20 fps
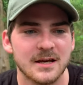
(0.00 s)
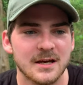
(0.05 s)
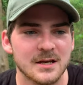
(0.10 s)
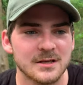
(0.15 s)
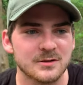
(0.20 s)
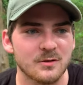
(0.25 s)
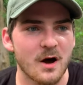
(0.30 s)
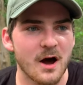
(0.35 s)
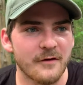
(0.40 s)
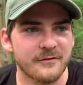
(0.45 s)

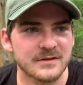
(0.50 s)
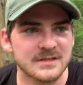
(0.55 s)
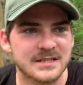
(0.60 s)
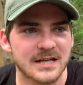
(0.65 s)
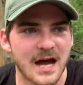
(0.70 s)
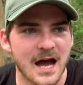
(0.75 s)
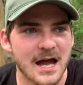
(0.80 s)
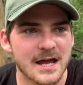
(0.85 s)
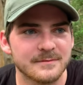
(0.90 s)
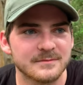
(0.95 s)
So
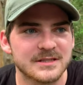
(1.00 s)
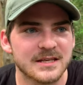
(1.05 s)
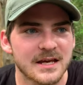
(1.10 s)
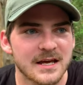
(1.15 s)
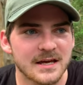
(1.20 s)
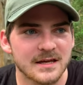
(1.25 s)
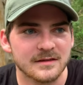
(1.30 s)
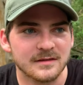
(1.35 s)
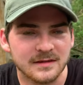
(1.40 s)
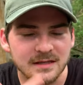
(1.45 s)
oftentimes,
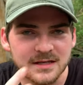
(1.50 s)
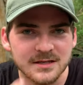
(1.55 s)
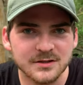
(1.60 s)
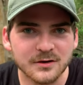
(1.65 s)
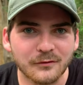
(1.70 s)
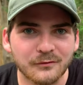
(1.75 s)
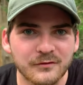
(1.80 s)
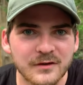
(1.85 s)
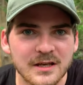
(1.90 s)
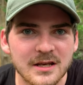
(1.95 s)
these are
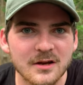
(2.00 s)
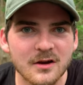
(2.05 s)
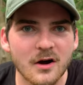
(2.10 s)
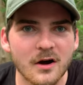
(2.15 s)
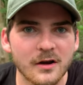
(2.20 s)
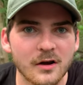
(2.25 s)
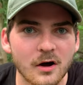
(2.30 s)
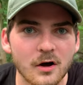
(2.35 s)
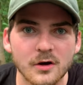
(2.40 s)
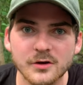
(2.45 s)
feeding
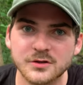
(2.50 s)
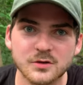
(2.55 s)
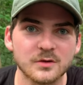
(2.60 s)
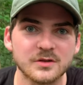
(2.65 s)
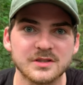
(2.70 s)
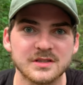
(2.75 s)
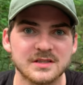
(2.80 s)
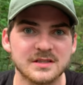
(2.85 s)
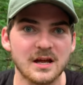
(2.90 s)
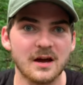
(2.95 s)
on all
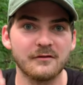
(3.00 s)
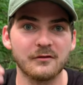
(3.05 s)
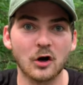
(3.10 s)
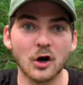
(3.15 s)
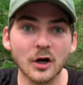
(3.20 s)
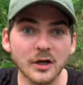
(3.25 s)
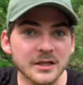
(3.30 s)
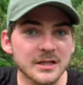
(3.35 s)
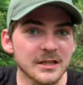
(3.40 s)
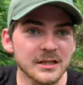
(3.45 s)
sorts of stuff.
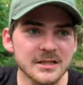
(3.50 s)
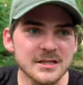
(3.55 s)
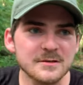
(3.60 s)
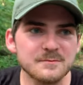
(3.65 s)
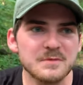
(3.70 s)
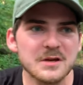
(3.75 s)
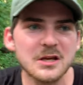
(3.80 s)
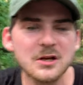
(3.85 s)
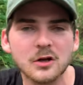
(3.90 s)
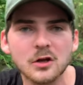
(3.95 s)
Hercules
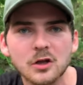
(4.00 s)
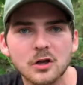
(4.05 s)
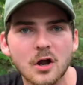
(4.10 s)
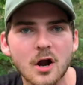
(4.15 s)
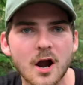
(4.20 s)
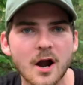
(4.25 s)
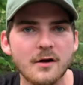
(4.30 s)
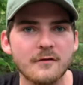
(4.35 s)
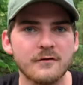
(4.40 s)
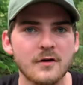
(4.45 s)
beetle
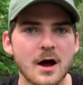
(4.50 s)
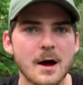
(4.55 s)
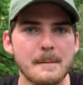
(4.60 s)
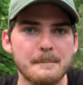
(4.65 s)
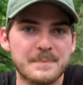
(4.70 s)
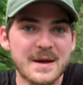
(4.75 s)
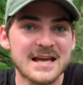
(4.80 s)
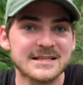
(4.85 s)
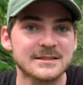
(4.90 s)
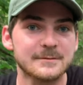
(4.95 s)
larvae,
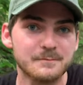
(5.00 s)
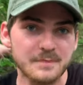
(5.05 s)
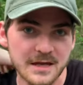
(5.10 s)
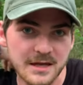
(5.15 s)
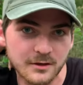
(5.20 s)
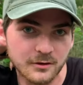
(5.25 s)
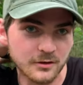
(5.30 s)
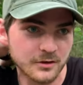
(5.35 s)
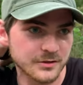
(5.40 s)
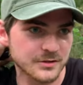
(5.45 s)
best
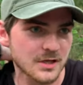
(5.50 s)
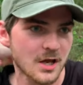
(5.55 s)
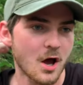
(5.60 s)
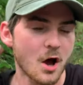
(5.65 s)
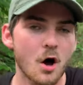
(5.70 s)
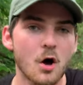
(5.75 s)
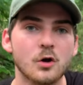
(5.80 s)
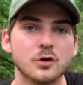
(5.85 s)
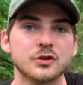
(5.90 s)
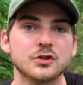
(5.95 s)
beetles,
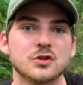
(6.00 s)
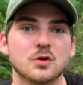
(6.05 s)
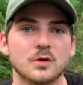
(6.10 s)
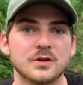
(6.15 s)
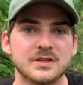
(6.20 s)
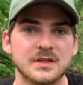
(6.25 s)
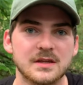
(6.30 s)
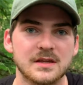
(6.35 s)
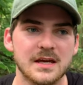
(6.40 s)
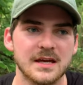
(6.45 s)
all
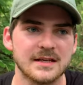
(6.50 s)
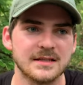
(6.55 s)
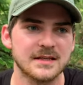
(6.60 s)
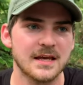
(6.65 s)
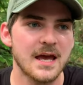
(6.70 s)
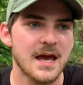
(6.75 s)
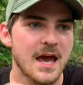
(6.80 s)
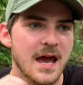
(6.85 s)
sorts of things.